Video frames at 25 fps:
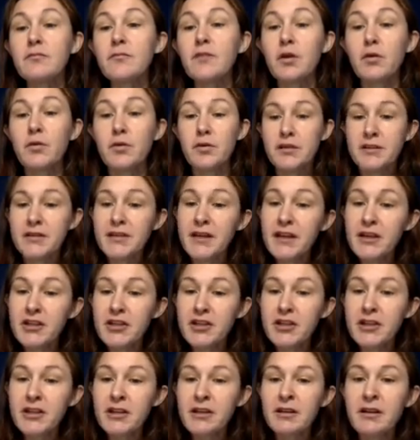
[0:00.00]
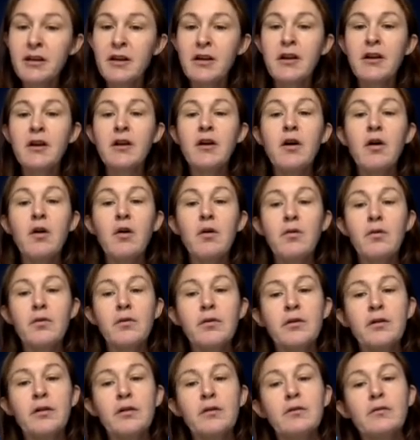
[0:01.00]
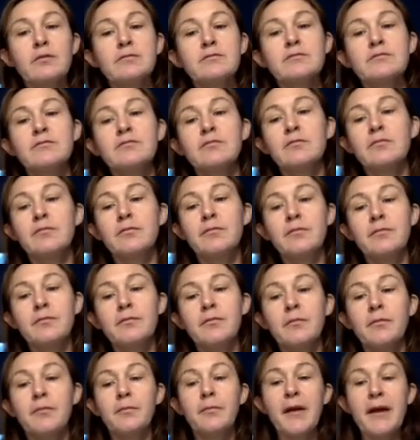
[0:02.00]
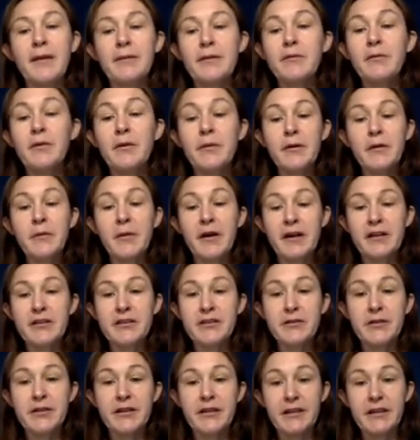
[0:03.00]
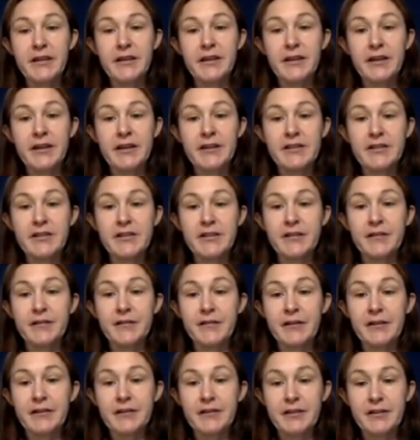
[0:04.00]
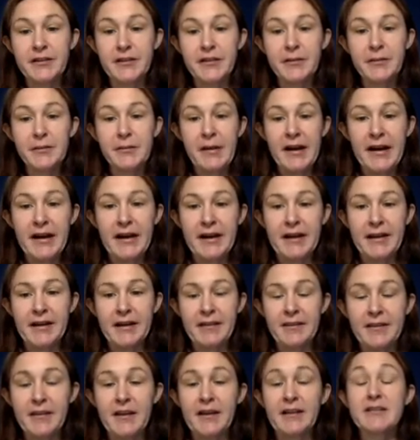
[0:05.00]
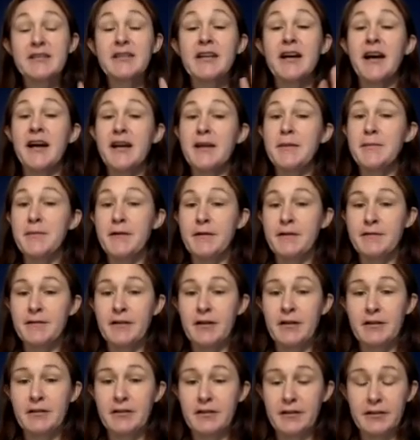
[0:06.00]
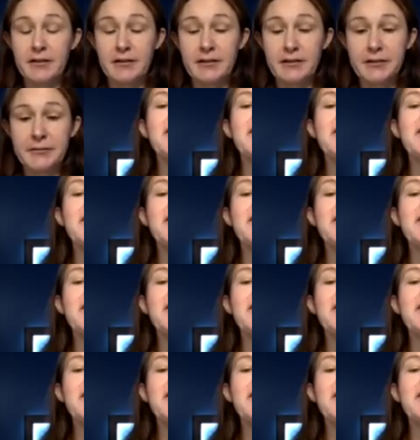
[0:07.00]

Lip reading: or section, or maybe what we want to do here is to filter by the type of article.